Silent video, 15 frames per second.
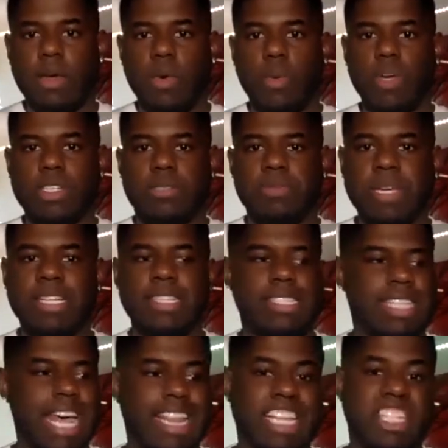which means
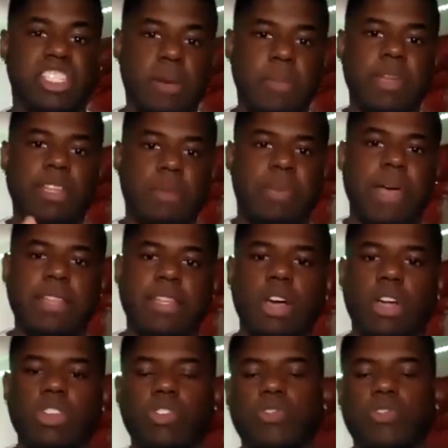that there's somebody depending on you.